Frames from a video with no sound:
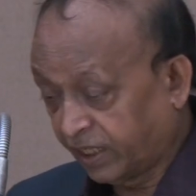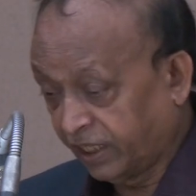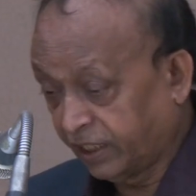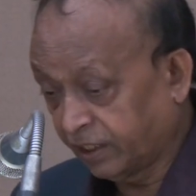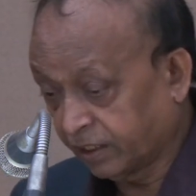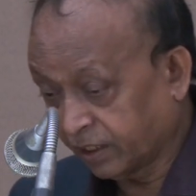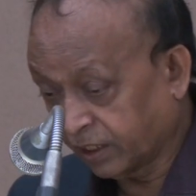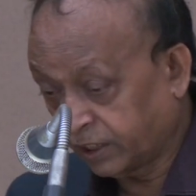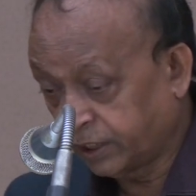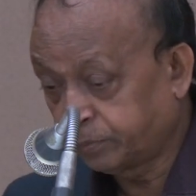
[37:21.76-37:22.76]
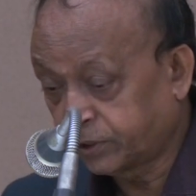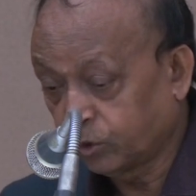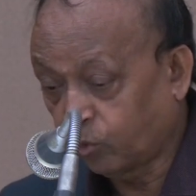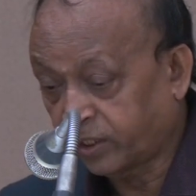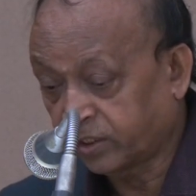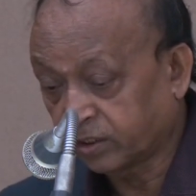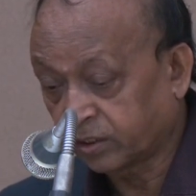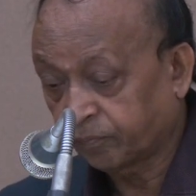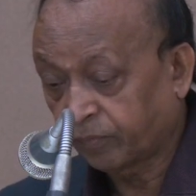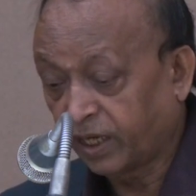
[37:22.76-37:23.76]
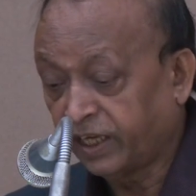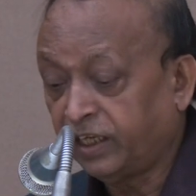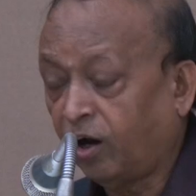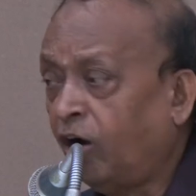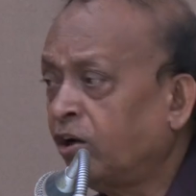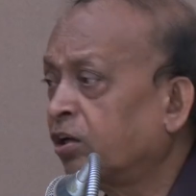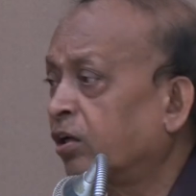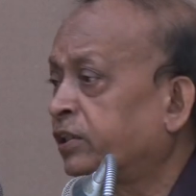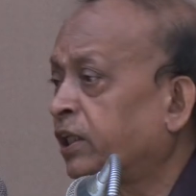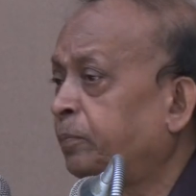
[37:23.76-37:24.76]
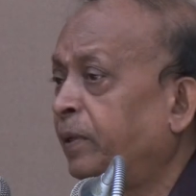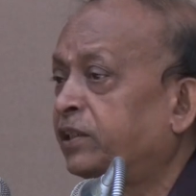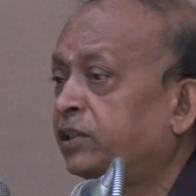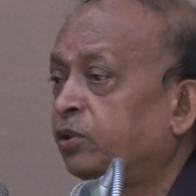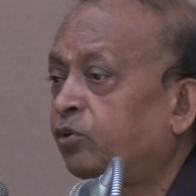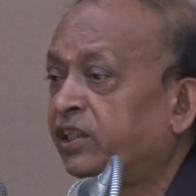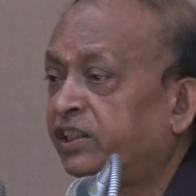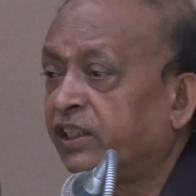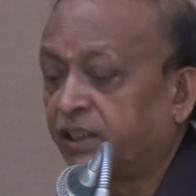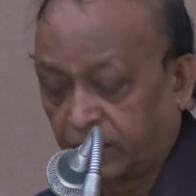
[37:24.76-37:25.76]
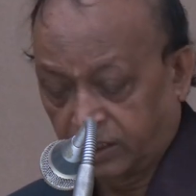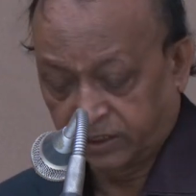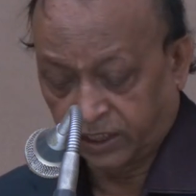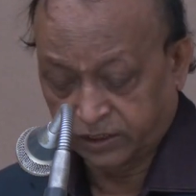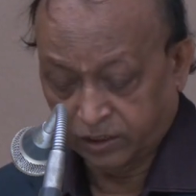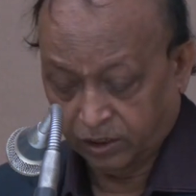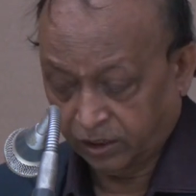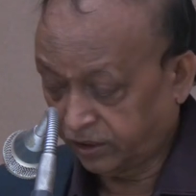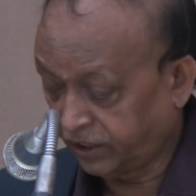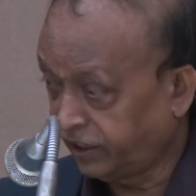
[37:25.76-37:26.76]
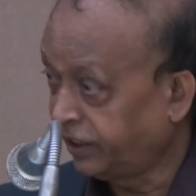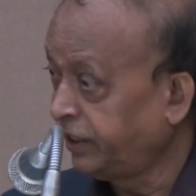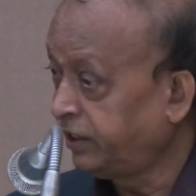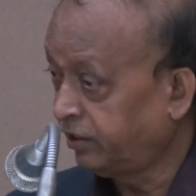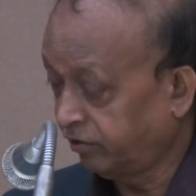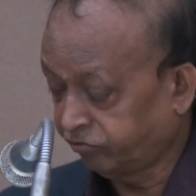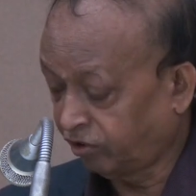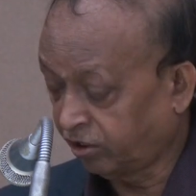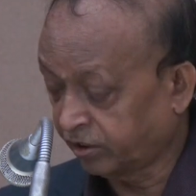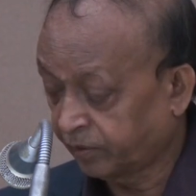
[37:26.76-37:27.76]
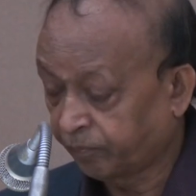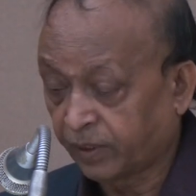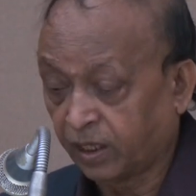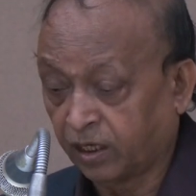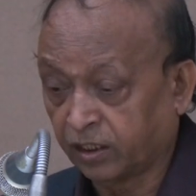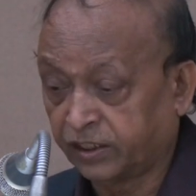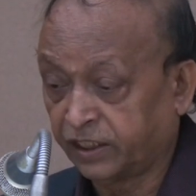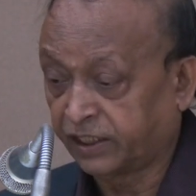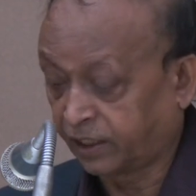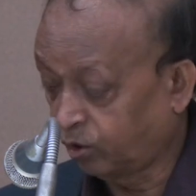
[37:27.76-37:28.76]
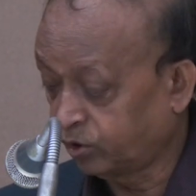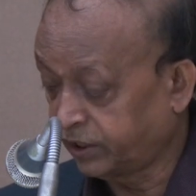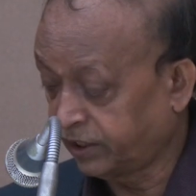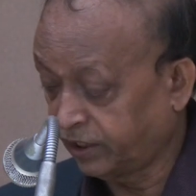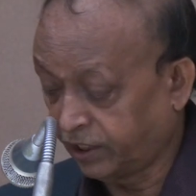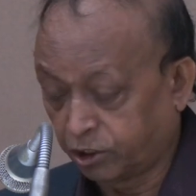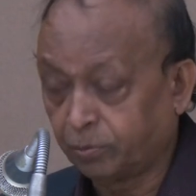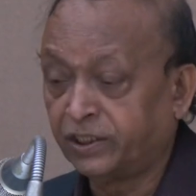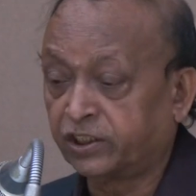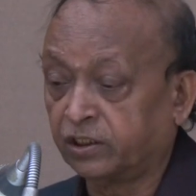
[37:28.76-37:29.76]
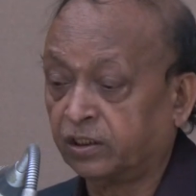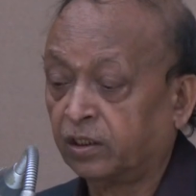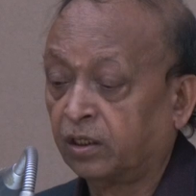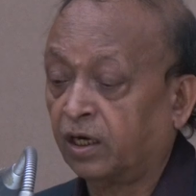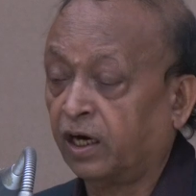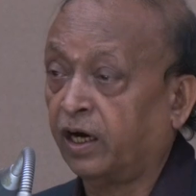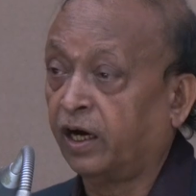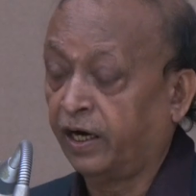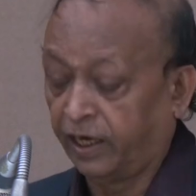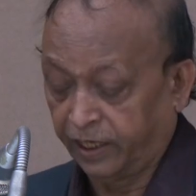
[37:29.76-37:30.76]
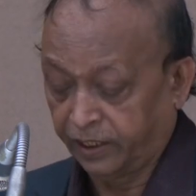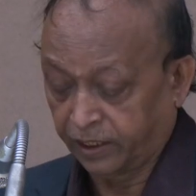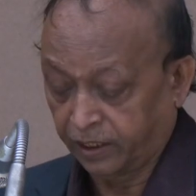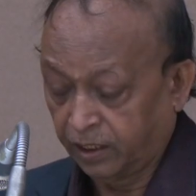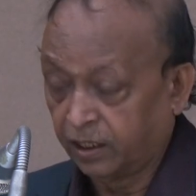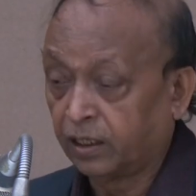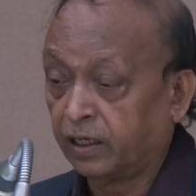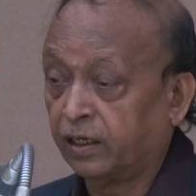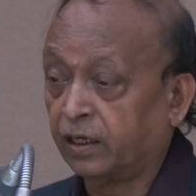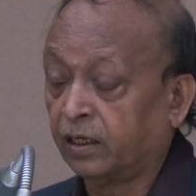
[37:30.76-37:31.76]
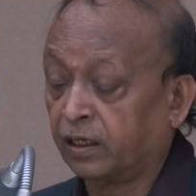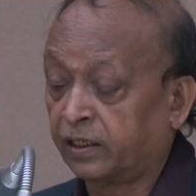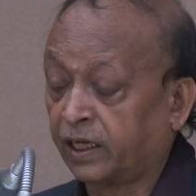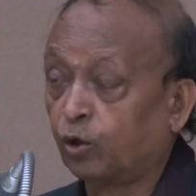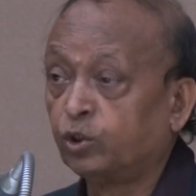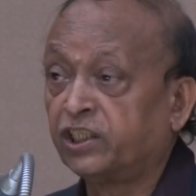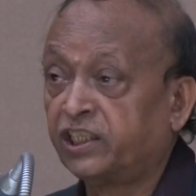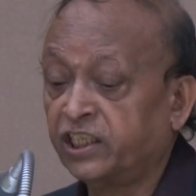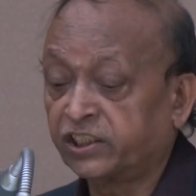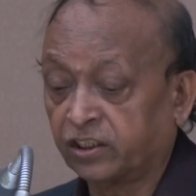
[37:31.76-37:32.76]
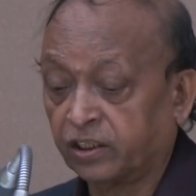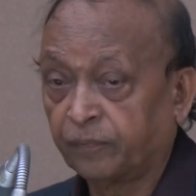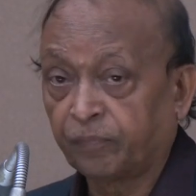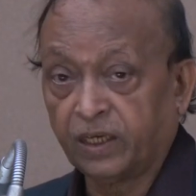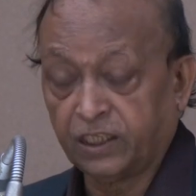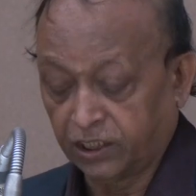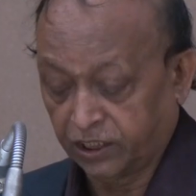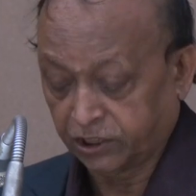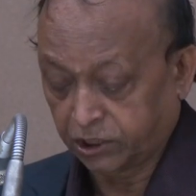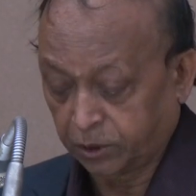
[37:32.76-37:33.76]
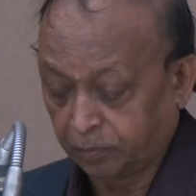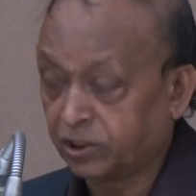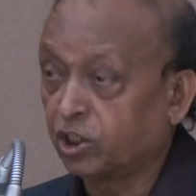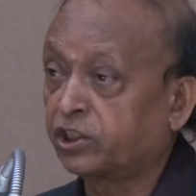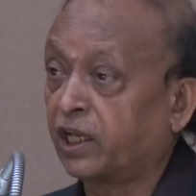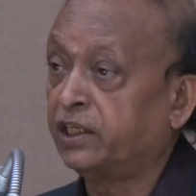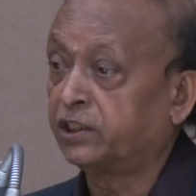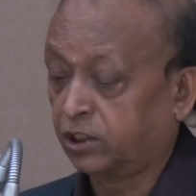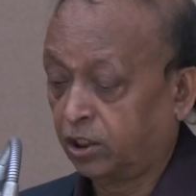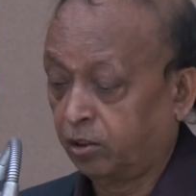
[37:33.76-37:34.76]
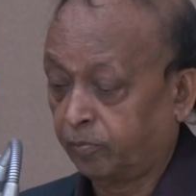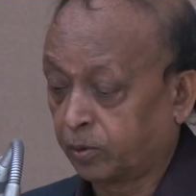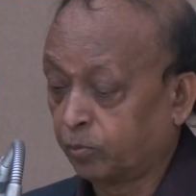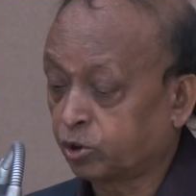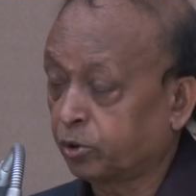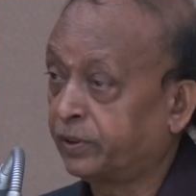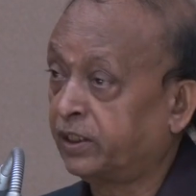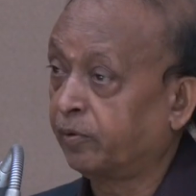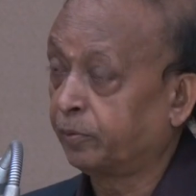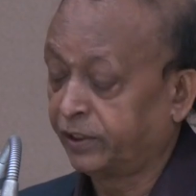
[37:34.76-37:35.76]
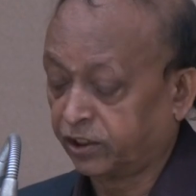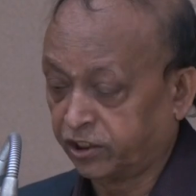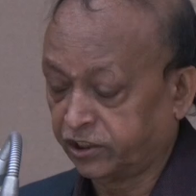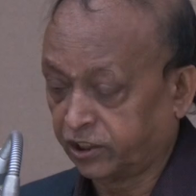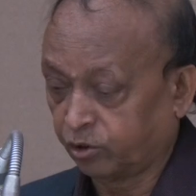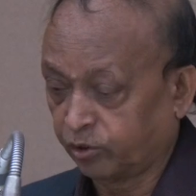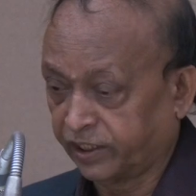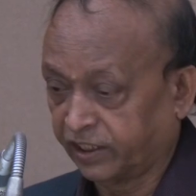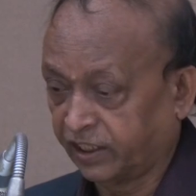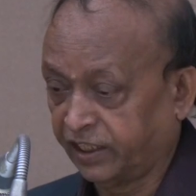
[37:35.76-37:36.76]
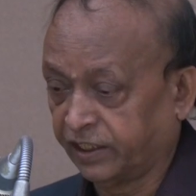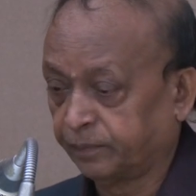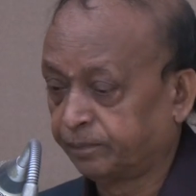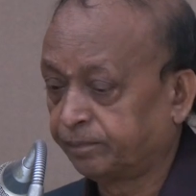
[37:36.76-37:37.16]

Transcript: in deep sea water, in all segments you can see that the need for the technology intervention and technology creation is the major challenge for most of the developing countries, including India.